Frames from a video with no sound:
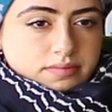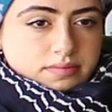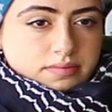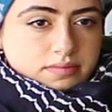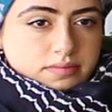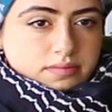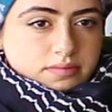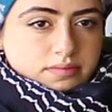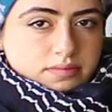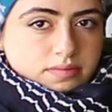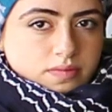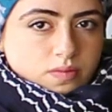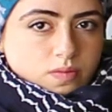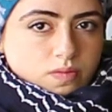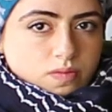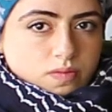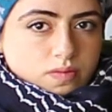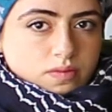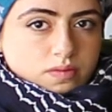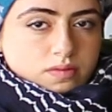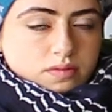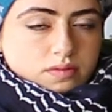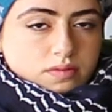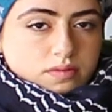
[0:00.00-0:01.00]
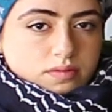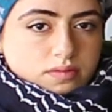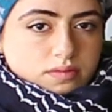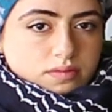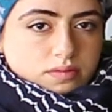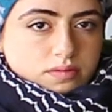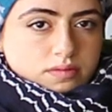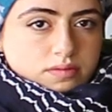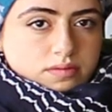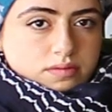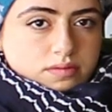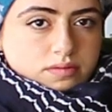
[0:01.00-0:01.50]

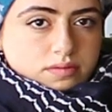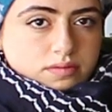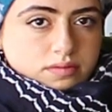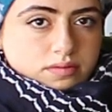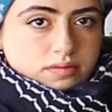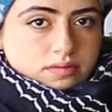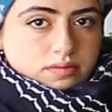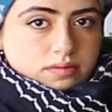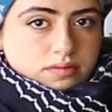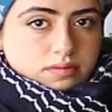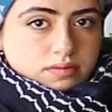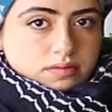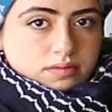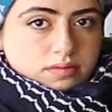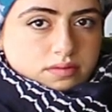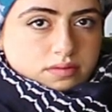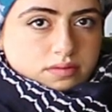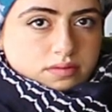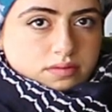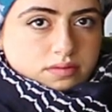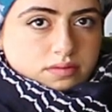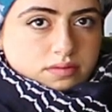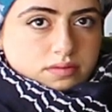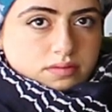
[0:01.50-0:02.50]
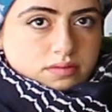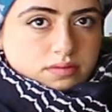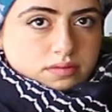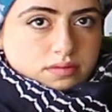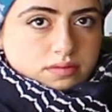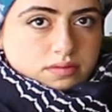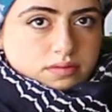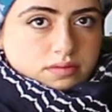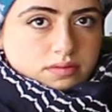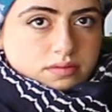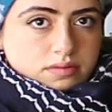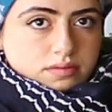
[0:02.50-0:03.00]

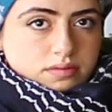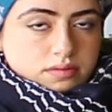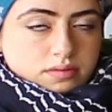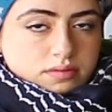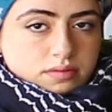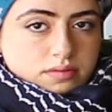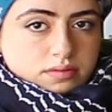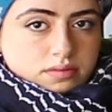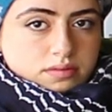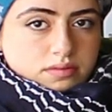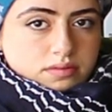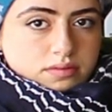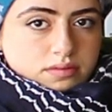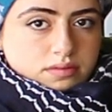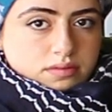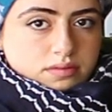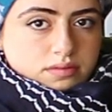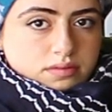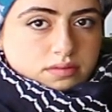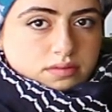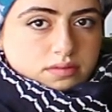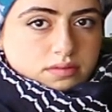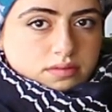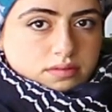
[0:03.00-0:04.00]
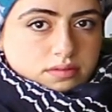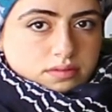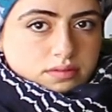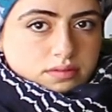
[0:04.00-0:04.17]
No words are spoken by the person on screen.